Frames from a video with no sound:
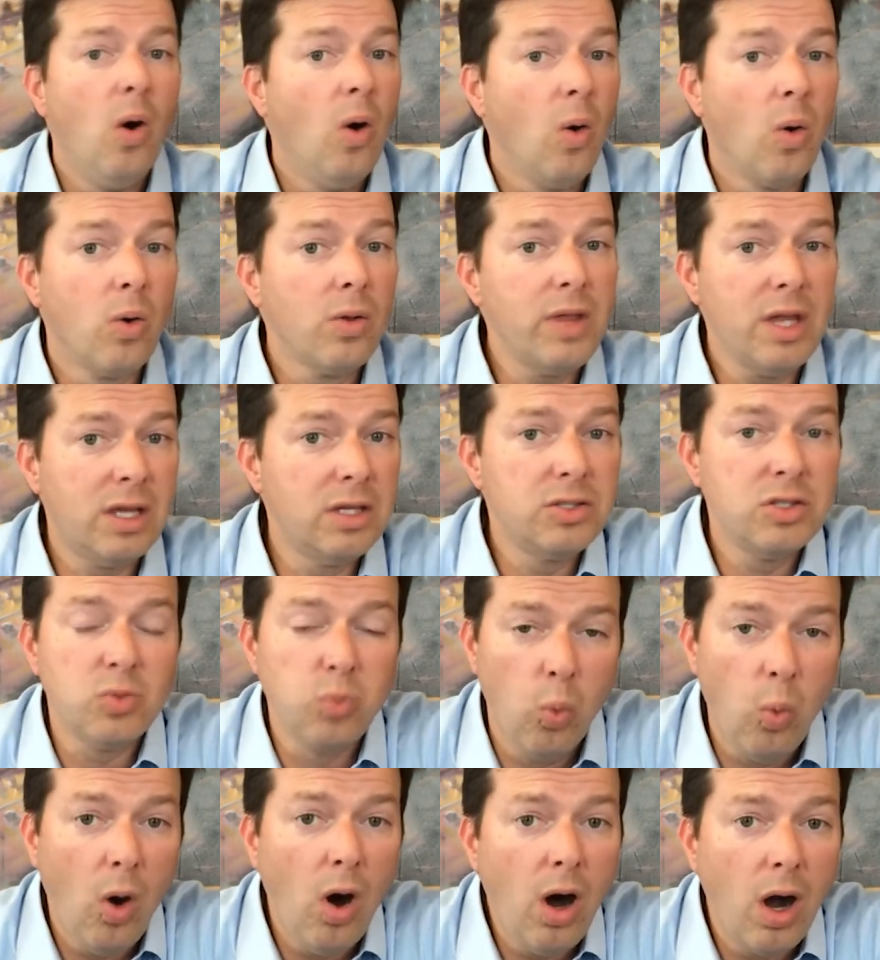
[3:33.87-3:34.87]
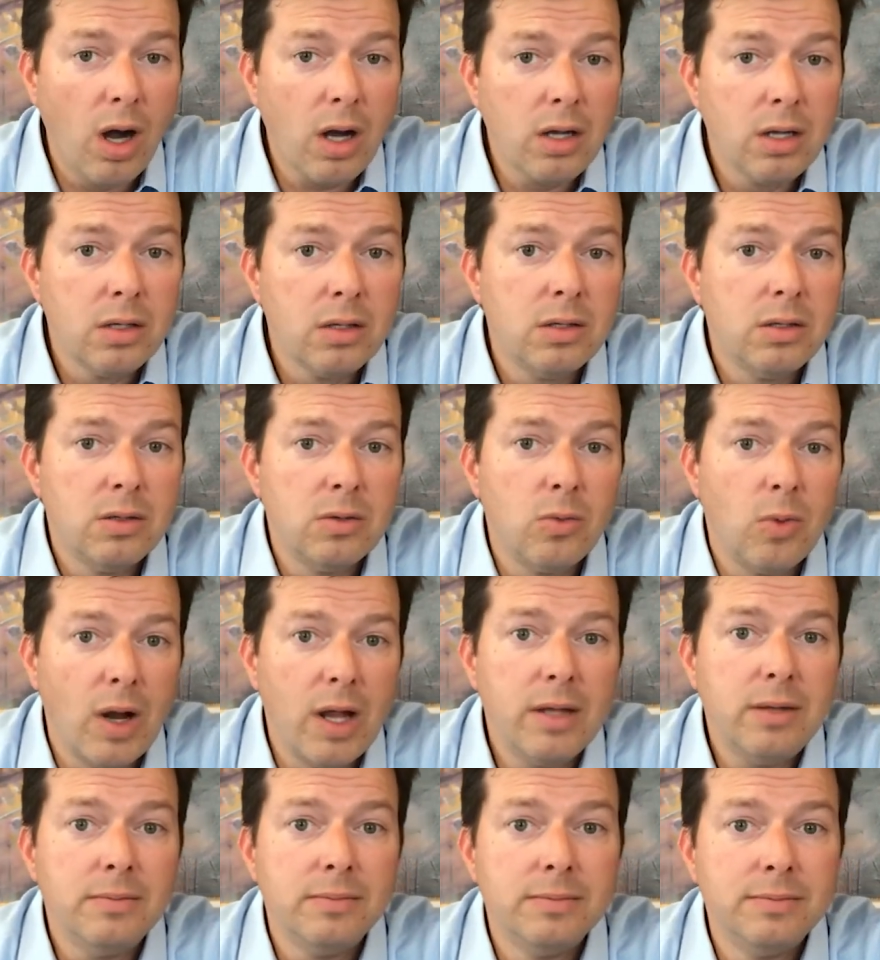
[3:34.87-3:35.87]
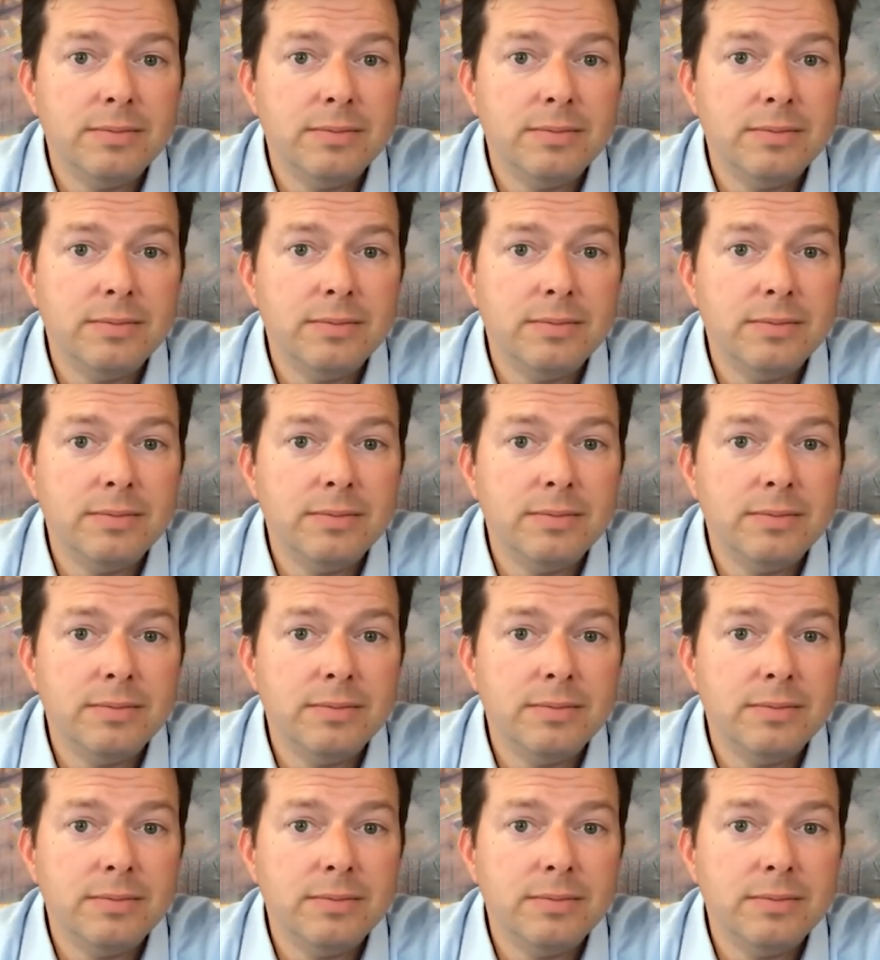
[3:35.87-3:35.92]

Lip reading: or they could just walk, right?